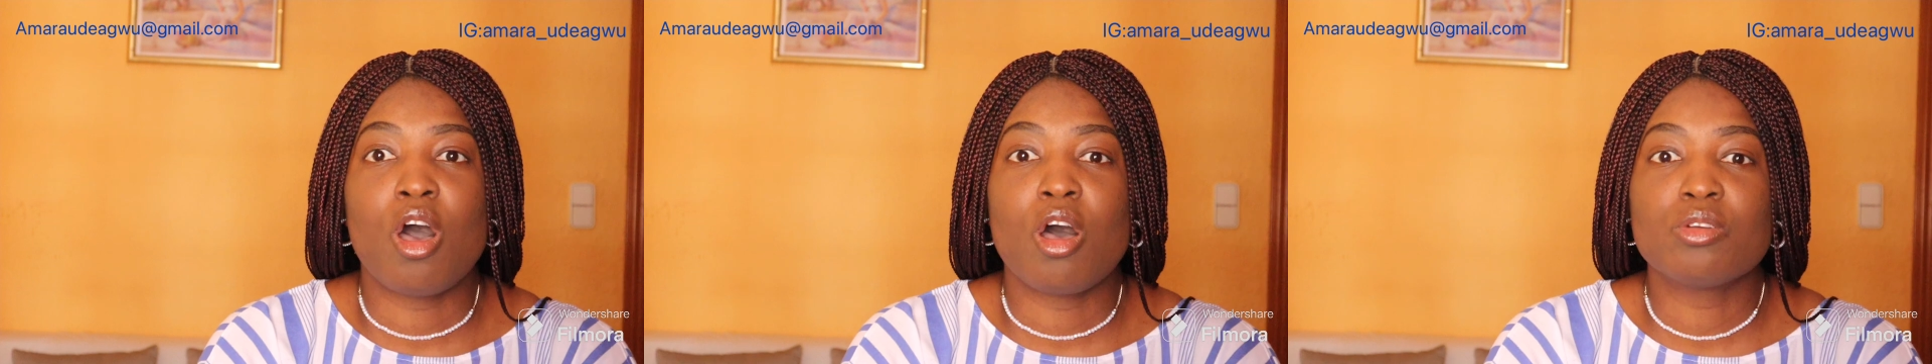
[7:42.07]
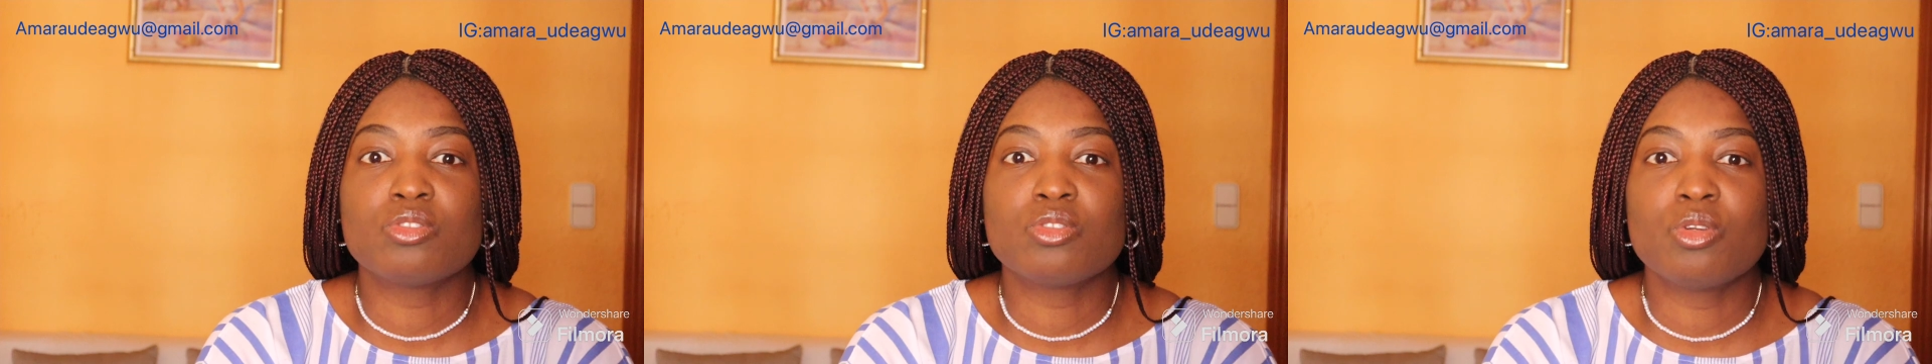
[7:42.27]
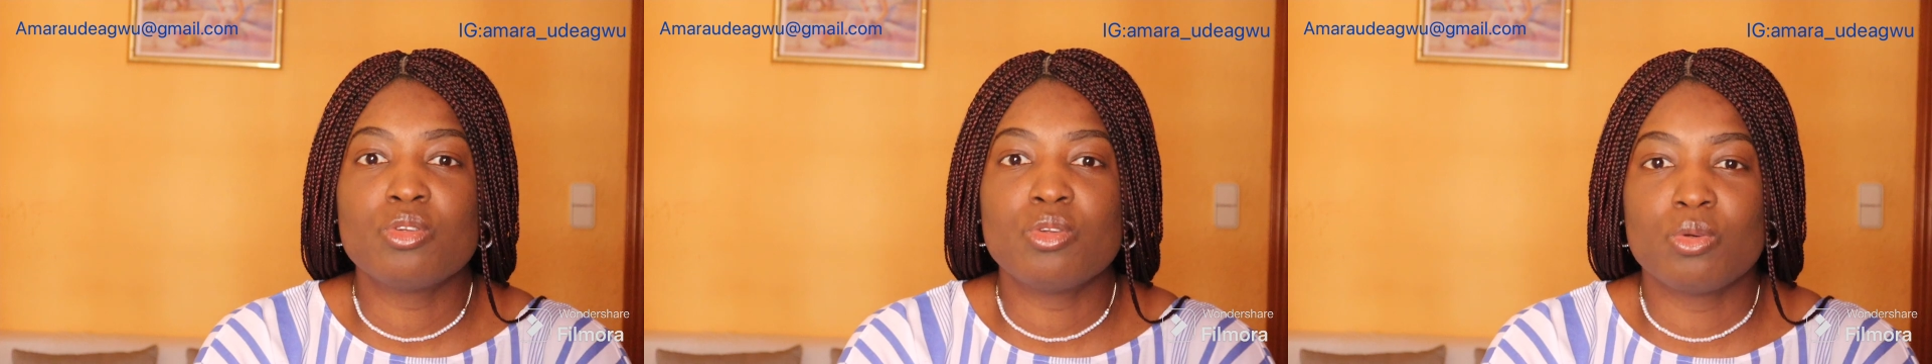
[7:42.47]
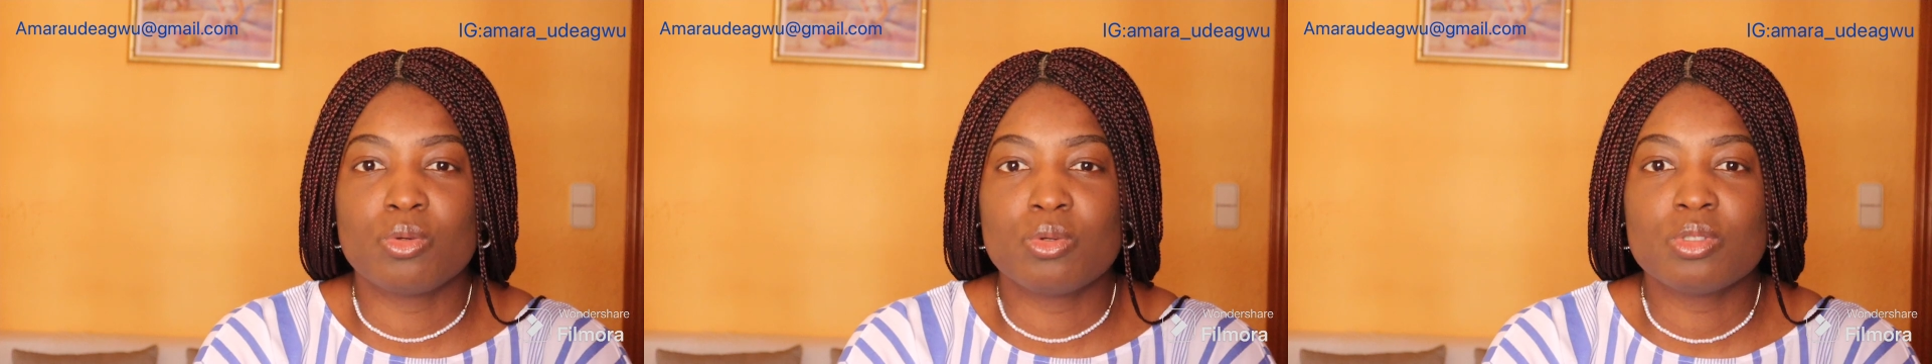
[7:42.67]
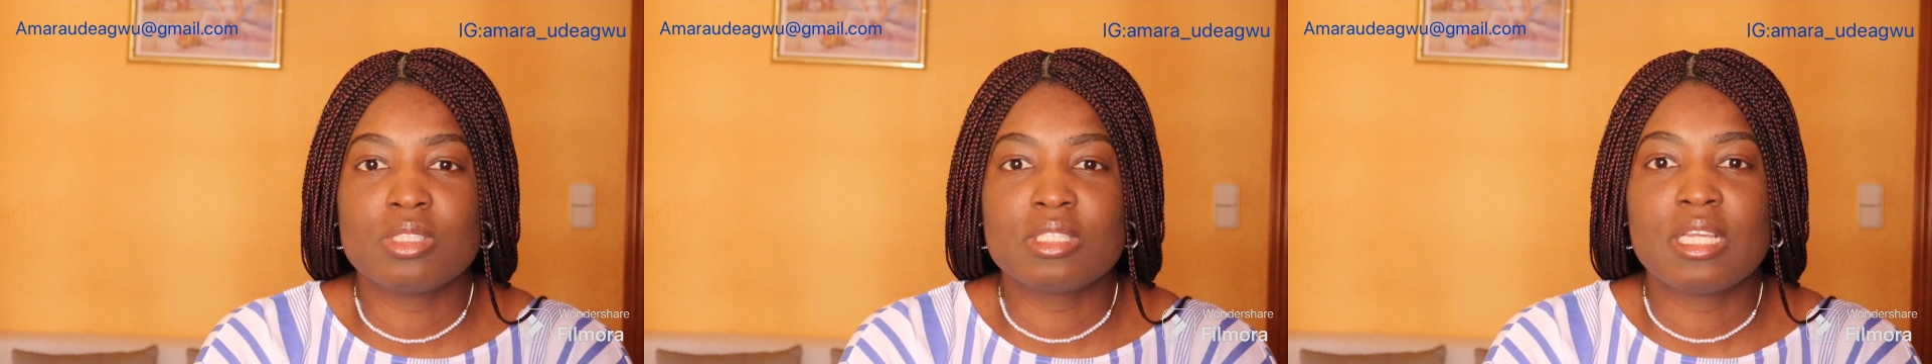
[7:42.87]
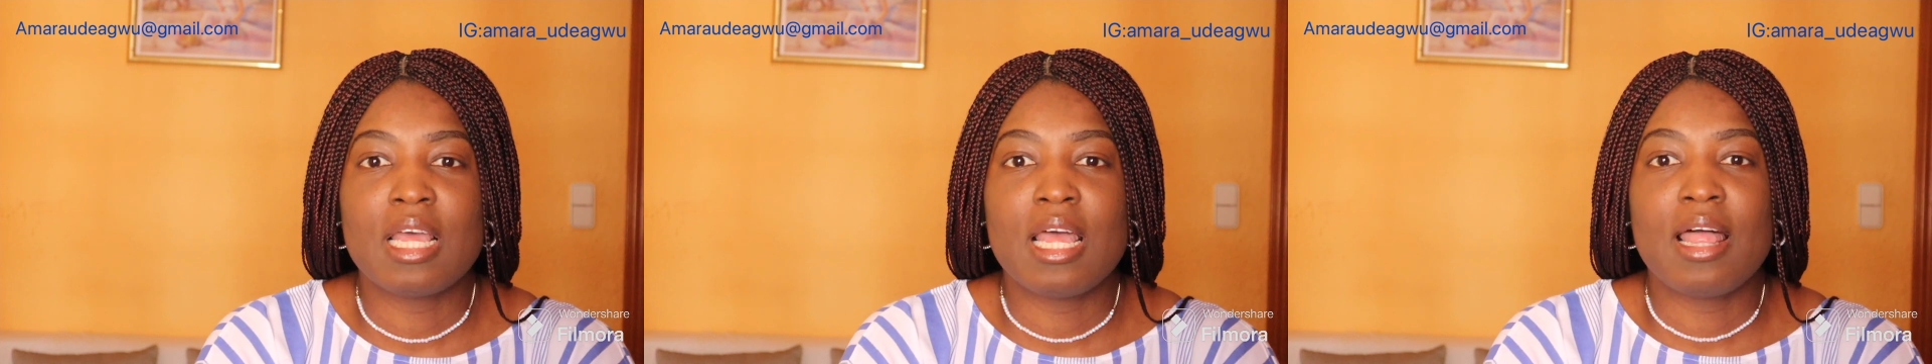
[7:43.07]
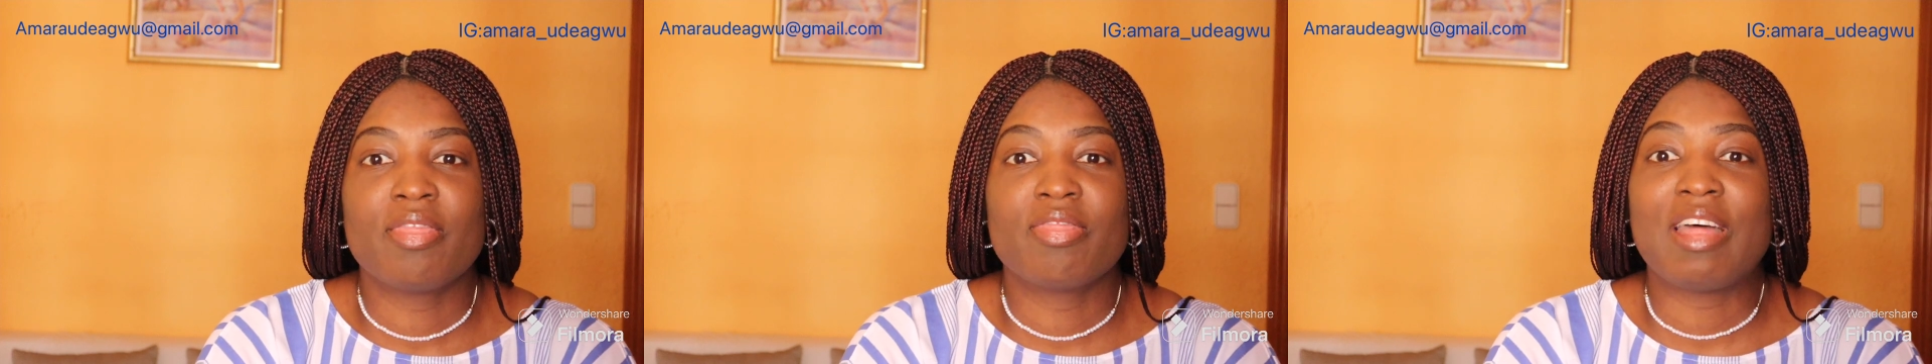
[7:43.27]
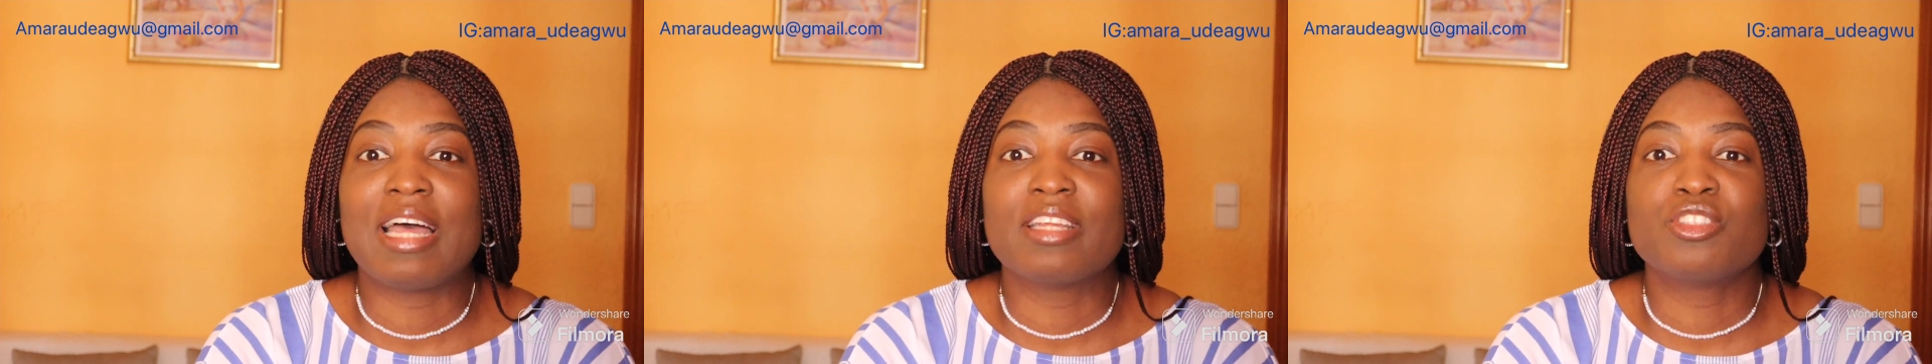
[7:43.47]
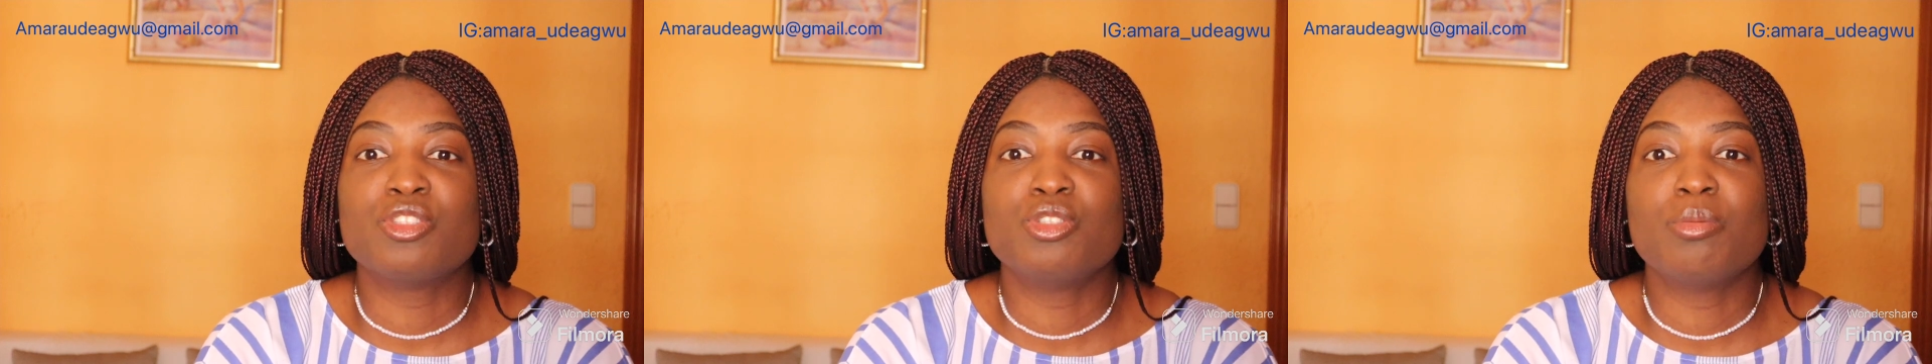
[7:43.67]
Also note that